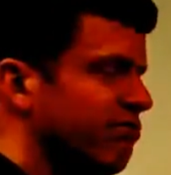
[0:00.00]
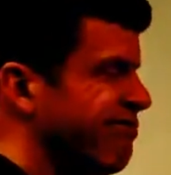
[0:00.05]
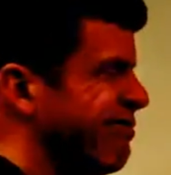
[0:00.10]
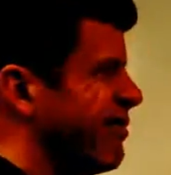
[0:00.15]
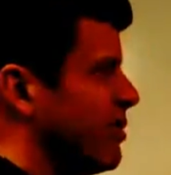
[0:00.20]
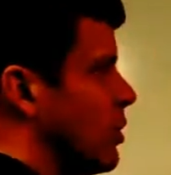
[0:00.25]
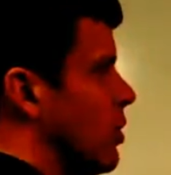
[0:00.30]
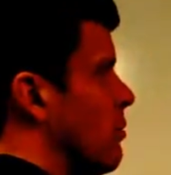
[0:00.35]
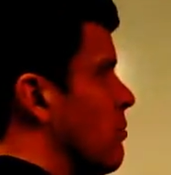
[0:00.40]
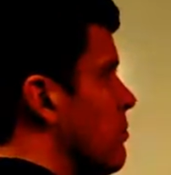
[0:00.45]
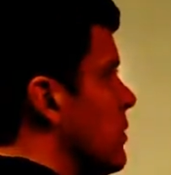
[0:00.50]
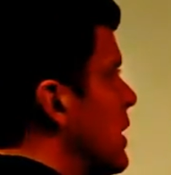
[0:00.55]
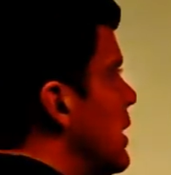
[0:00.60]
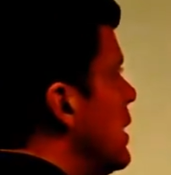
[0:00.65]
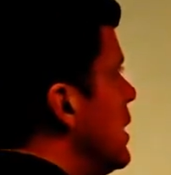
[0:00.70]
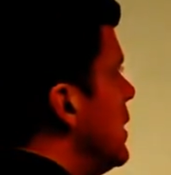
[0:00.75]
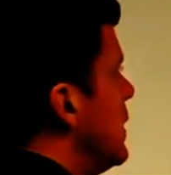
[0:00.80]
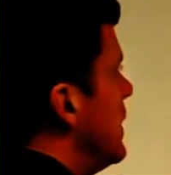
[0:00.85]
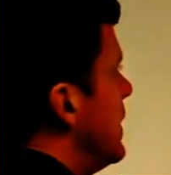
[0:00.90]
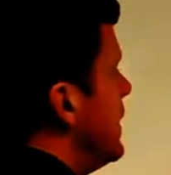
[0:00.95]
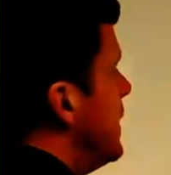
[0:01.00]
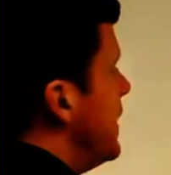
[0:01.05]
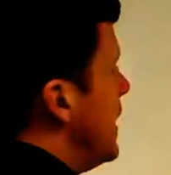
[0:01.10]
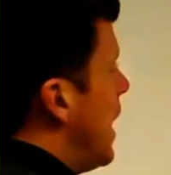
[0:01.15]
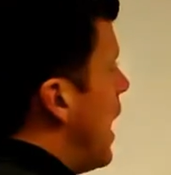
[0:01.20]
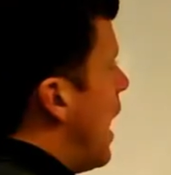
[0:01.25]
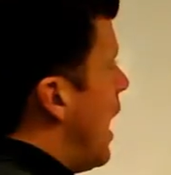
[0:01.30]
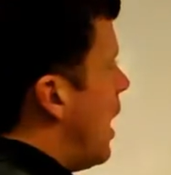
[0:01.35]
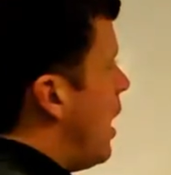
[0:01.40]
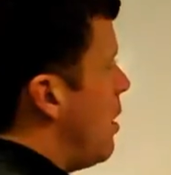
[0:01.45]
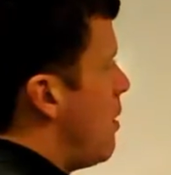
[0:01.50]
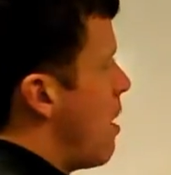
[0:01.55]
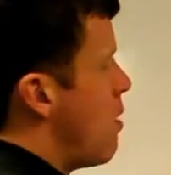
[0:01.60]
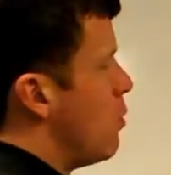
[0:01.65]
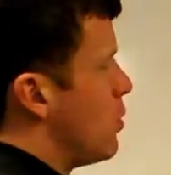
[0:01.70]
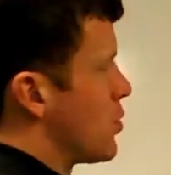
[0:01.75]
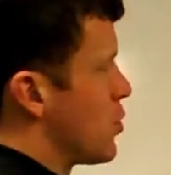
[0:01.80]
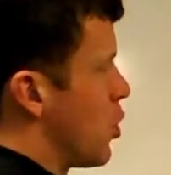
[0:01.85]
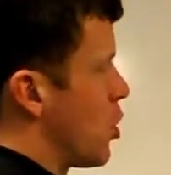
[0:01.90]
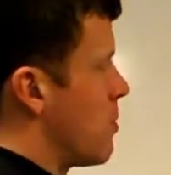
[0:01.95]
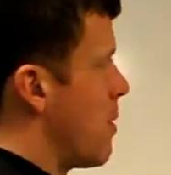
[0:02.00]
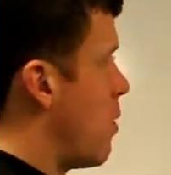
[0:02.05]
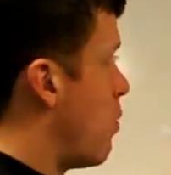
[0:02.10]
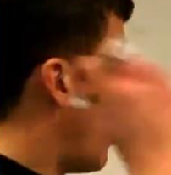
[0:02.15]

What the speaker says: So, and we'll talk about